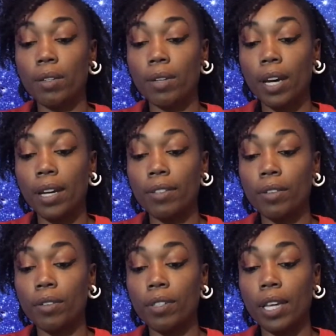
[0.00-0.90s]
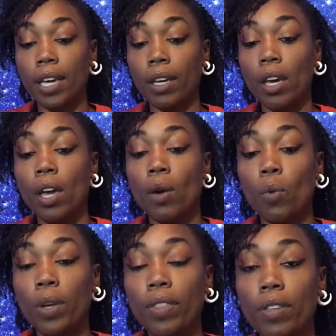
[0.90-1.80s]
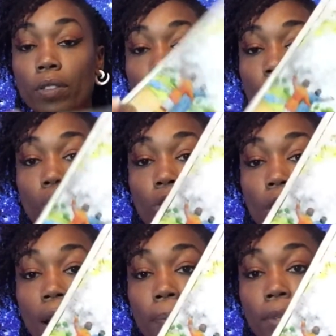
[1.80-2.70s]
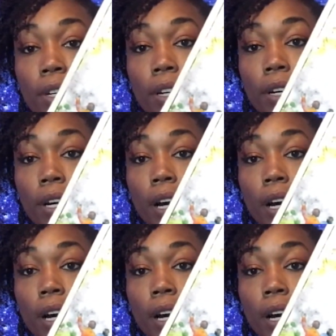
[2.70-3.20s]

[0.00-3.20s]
guys, there's like, with this new chapter